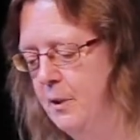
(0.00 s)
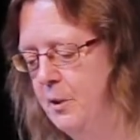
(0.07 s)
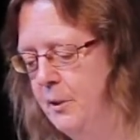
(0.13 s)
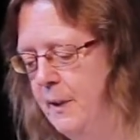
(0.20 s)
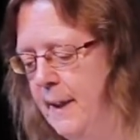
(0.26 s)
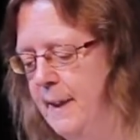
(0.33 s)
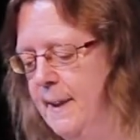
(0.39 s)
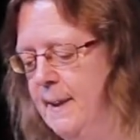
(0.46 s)

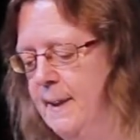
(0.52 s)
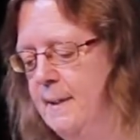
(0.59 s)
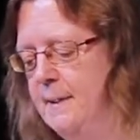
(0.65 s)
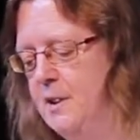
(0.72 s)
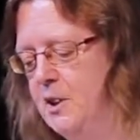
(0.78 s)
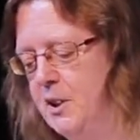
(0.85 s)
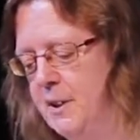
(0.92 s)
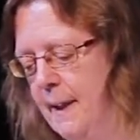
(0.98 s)
Today,
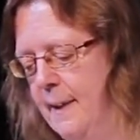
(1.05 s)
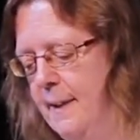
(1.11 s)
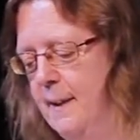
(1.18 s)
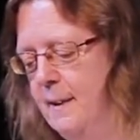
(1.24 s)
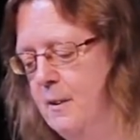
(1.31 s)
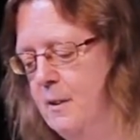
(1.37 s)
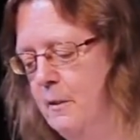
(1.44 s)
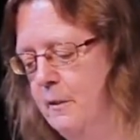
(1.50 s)
the
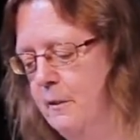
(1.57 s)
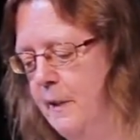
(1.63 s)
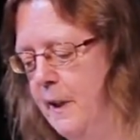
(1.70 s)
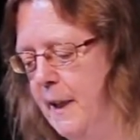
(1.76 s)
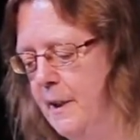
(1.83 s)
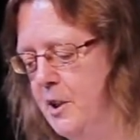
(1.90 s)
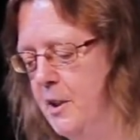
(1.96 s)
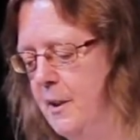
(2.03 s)
Steiler
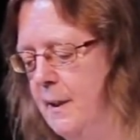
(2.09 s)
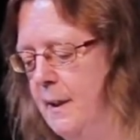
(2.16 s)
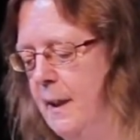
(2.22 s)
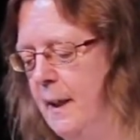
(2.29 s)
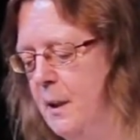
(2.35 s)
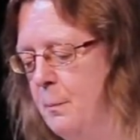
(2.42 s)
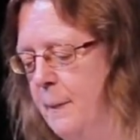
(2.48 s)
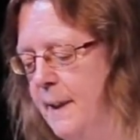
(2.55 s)
congregation,
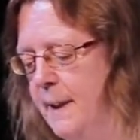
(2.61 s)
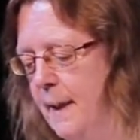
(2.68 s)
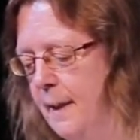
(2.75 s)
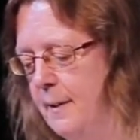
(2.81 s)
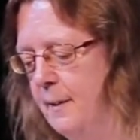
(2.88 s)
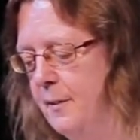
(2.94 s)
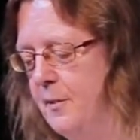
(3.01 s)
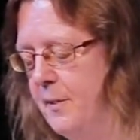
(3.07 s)
like many
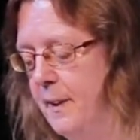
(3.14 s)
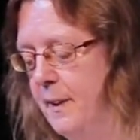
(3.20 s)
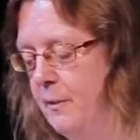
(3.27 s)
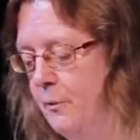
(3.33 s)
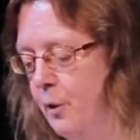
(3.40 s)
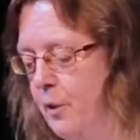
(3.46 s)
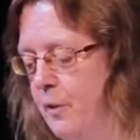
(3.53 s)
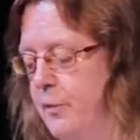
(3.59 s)
others
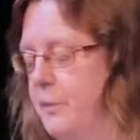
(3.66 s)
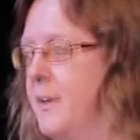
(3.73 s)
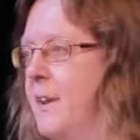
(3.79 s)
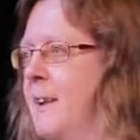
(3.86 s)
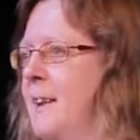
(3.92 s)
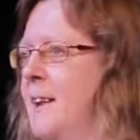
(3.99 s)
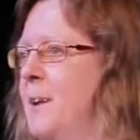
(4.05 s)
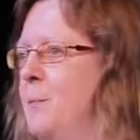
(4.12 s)
involved
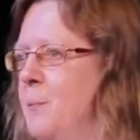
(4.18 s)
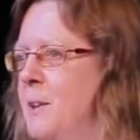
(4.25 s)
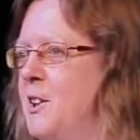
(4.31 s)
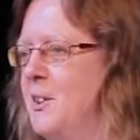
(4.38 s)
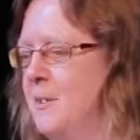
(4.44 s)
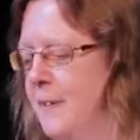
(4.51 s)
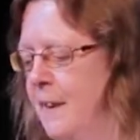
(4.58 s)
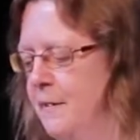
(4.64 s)
in
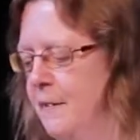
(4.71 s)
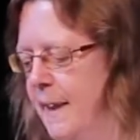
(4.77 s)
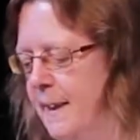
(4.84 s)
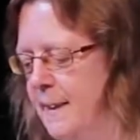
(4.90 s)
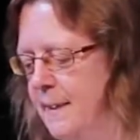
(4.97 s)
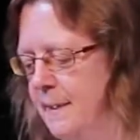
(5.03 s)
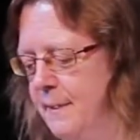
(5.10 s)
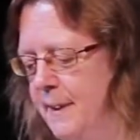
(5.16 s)
missionary
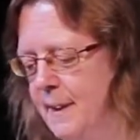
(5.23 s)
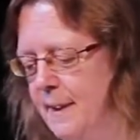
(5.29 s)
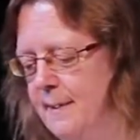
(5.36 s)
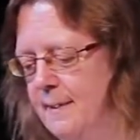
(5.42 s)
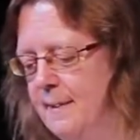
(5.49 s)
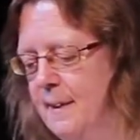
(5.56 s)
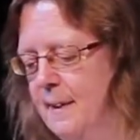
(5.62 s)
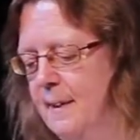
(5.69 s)

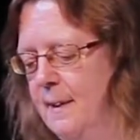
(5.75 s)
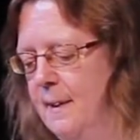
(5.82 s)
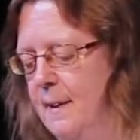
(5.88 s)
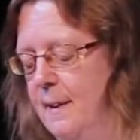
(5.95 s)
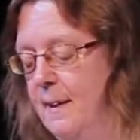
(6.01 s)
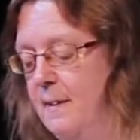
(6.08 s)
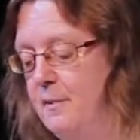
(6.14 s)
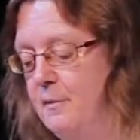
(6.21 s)
activities,
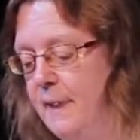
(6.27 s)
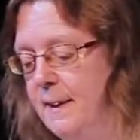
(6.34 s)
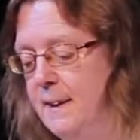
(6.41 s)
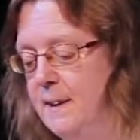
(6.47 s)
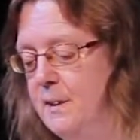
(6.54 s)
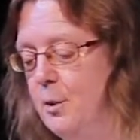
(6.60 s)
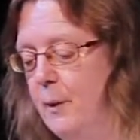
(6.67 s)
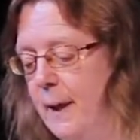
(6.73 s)
is
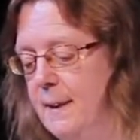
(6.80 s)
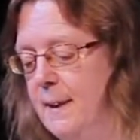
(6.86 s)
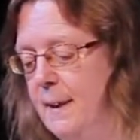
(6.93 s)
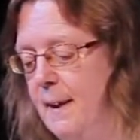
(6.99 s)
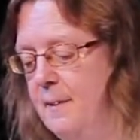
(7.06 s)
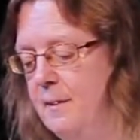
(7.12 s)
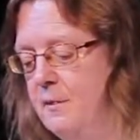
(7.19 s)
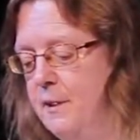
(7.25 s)
ready to
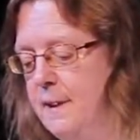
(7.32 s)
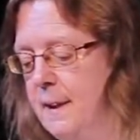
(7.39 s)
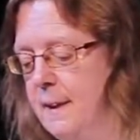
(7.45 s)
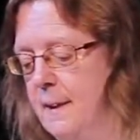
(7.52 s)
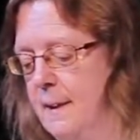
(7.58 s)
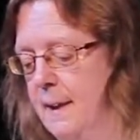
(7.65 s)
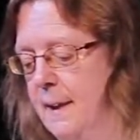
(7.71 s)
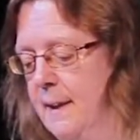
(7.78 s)
analyze
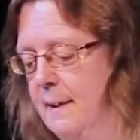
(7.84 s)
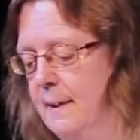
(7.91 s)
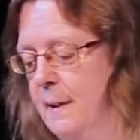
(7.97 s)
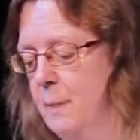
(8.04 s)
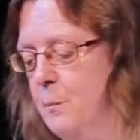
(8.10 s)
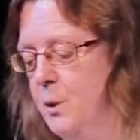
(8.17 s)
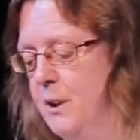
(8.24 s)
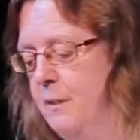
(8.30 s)
critically
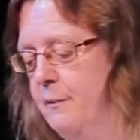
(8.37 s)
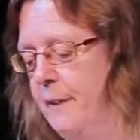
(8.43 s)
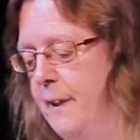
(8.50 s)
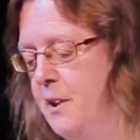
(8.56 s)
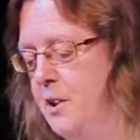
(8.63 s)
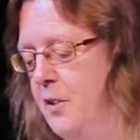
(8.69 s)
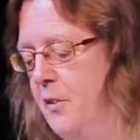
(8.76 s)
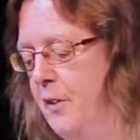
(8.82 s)
the
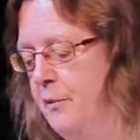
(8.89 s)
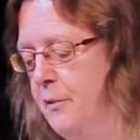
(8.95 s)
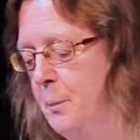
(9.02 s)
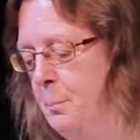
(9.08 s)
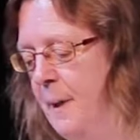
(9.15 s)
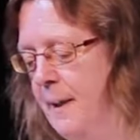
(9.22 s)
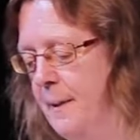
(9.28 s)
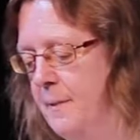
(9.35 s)
motivations of
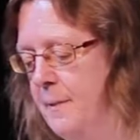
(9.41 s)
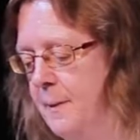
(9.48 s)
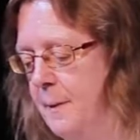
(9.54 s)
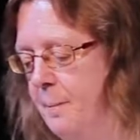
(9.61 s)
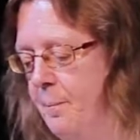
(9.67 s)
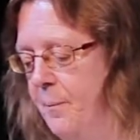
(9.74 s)
the past.